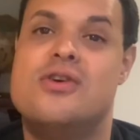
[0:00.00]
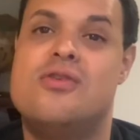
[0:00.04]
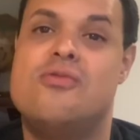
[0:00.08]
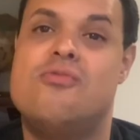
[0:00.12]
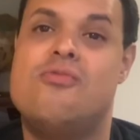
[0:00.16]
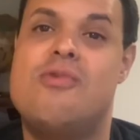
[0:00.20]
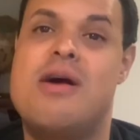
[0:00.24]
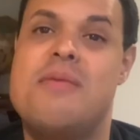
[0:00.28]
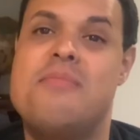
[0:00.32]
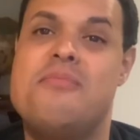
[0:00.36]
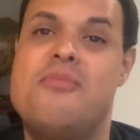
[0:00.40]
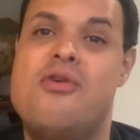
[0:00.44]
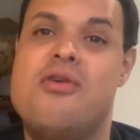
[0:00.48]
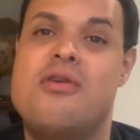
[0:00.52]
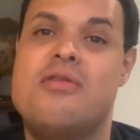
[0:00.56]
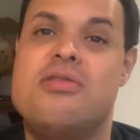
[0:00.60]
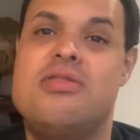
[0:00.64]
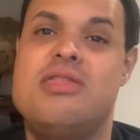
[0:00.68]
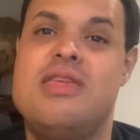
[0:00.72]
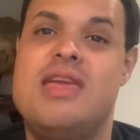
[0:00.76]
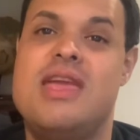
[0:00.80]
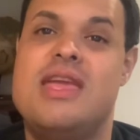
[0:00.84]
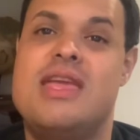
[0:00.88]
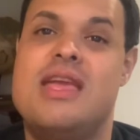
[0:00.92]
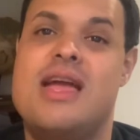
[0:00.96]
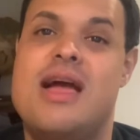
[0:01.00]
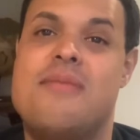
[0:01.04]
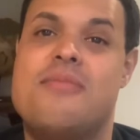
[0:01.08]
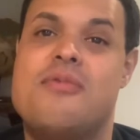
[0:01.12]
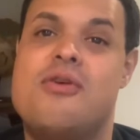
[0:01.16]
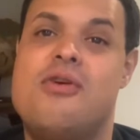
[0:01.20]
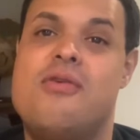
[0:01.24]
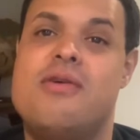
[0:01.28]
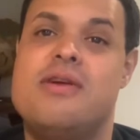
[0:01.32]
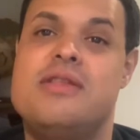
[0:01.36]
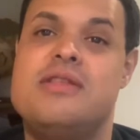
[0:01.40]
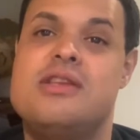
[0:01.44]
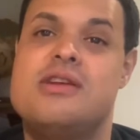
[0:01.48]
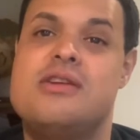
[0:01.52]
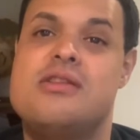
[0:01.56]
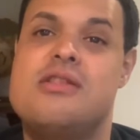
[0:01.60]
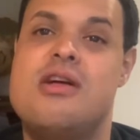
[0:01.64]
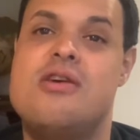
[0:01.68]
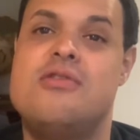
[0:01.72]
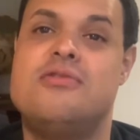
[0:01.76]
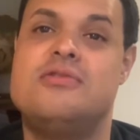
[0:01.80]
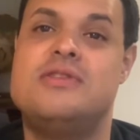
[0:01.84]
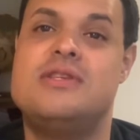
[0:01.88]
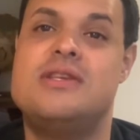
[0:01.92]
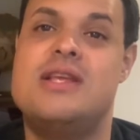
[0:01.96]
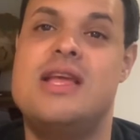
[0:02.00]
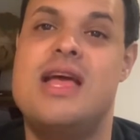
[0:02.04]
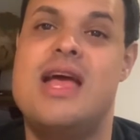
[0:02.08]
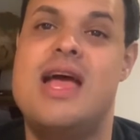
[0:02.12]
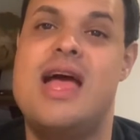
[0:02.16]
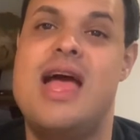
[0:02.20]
One more thing, I'm going to close